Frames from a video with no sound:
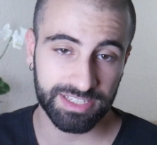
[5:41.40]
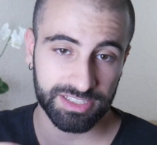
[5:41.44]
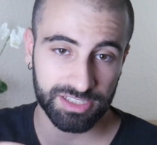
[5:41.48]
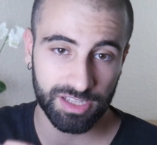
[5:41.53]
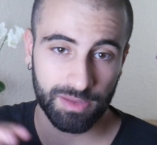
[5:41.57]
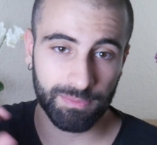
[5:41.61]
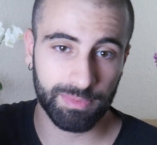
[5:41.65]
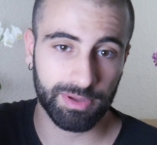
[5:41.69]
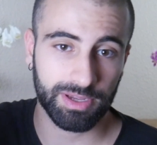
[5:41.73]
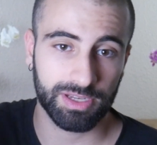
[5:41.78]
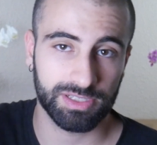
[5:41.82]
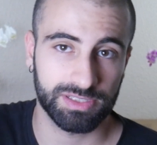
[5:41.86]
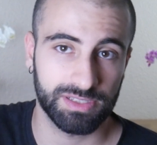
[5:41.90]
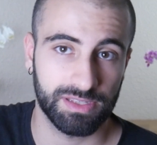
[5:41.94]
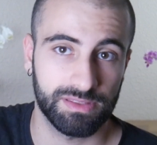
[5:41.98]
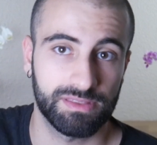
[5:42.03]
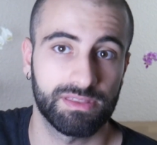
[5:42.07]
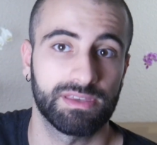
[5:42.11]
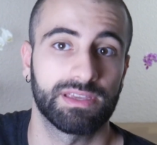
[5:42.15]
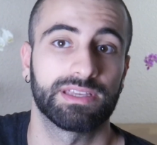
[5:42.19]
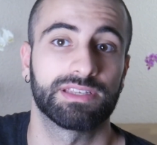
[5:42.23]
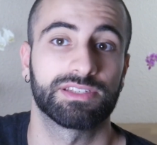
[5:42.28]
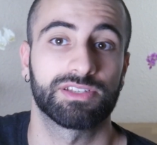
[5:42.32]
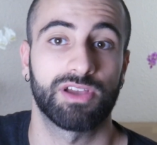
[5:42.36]
it's not because the
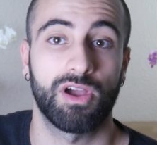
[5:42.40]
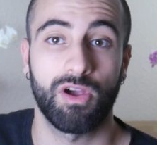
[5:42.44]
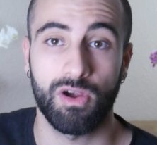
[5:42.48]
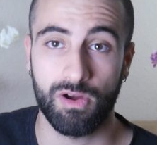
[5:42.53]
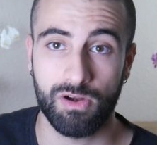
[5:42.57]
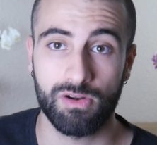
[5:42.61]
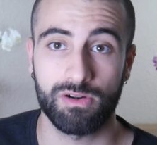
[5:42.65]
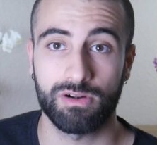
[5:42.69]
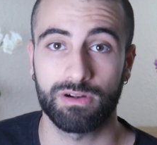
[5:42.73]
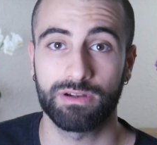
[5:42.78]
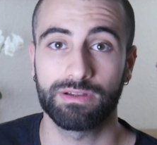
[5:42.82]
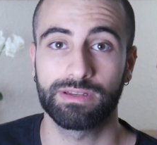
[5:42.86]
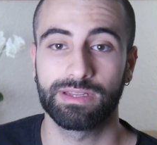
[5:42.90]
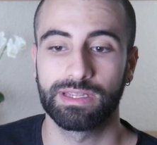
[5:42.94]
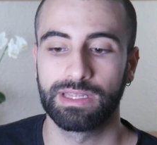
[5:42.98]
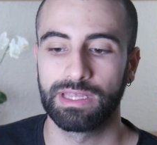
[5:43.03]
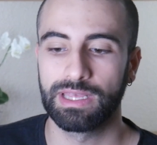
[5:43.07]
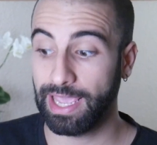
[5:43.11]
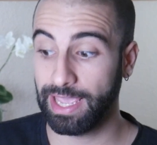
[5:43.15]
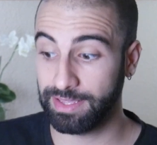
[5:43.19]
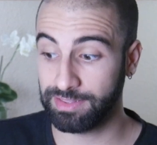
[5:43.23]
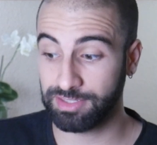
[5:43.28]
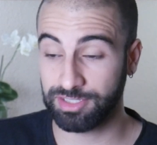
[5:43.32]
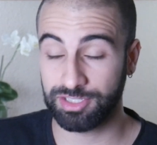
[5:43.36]
thing is hard,
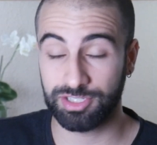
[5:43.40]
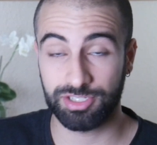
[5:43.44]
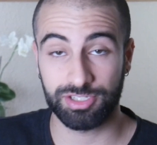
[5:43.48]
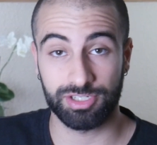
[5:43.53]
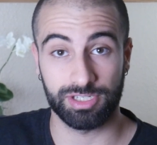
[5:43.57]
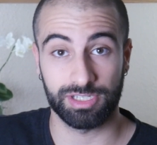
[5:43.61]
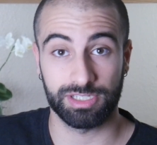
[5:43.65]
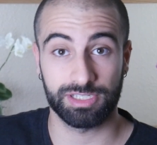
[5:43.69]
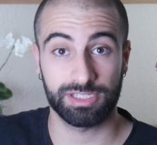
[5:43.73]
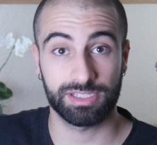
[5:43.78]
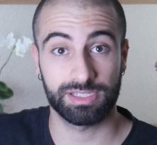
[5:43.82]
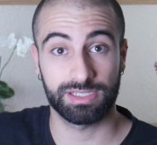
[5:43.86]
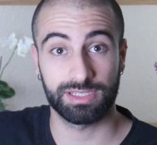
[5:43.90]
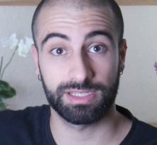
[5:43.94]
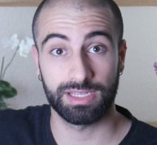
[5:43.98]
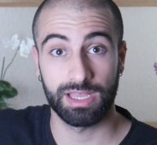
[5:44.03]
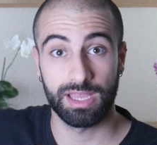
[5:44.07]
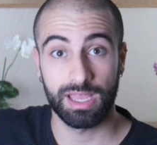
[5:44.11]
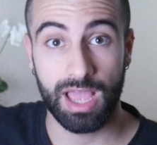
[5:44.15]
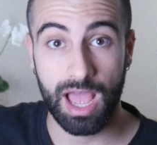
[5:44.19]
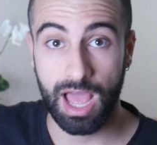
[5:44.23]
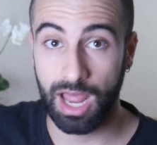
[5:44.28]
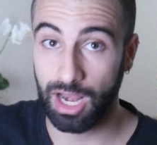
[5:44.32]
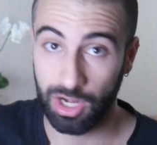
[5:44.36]
it's just
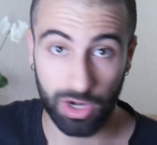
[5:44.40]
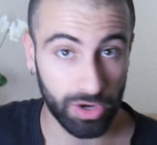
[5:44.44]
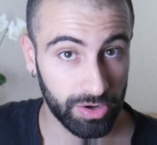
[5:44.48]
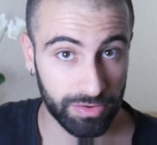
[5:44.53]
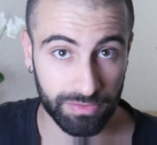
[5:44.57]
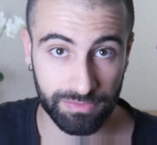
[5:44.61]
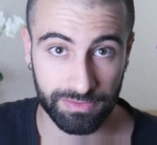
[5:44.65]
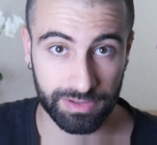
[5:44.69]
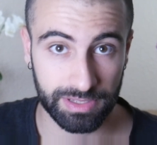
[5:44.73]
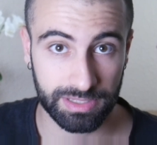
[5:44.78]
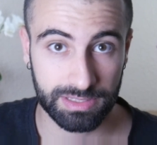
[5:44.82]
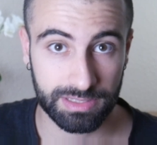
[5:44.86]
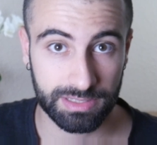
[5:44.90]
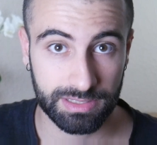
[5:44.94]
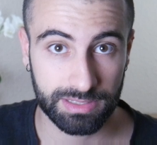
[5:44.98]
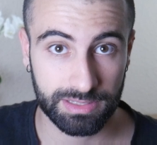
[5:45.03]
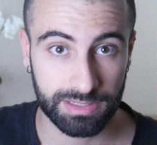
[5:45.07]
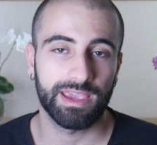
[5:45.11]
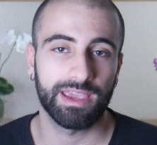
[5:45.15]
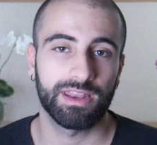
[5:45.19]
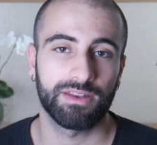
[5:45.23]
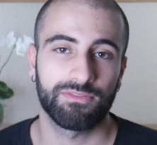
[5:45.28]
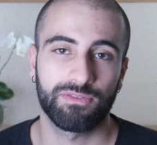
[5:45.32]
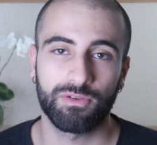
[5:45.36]
a lot of it.
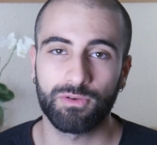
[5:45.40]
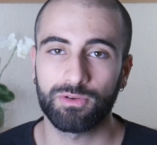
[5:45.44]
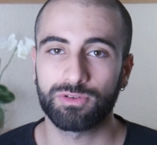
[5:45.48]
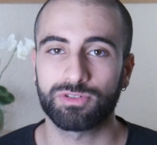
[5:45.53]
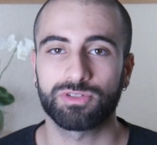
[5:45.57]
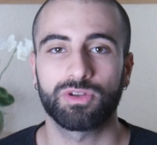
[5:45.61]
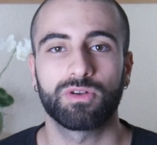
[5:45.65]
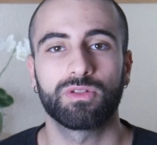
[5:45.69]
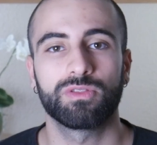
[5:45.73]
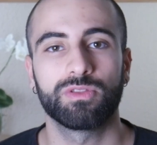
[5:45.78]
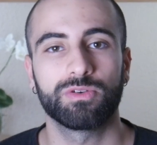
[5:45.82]
And of course, all